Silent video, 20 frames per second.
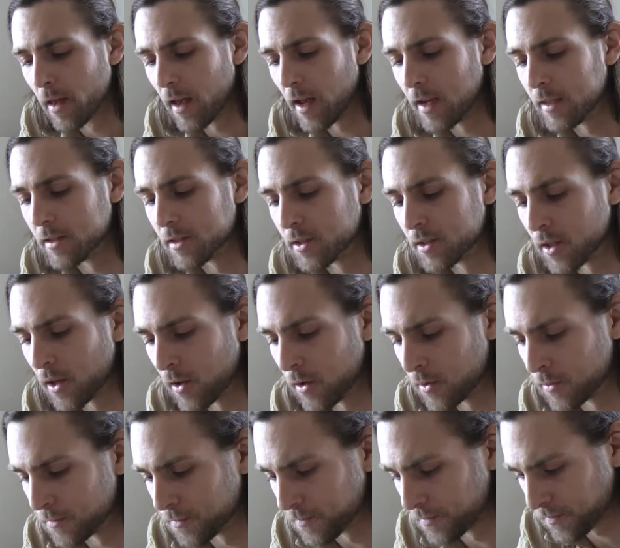And
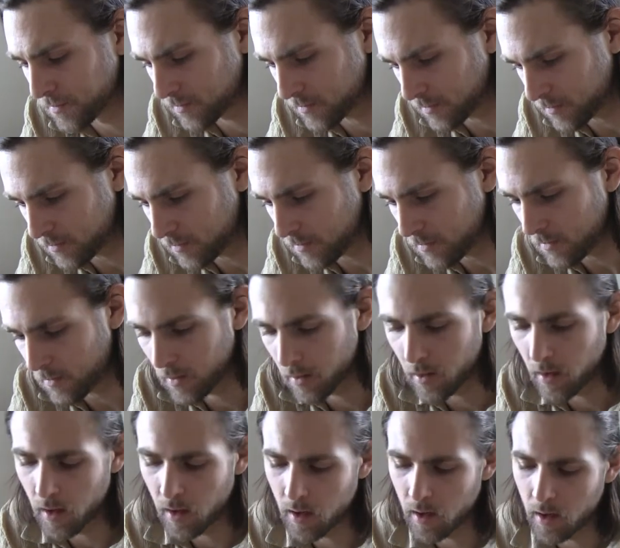so
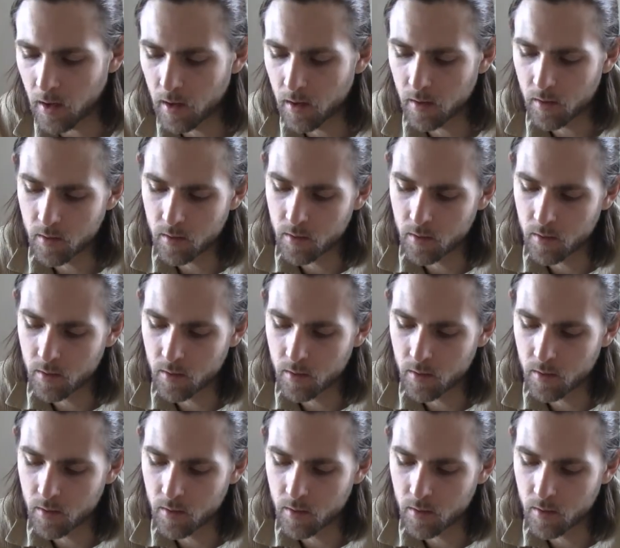uh,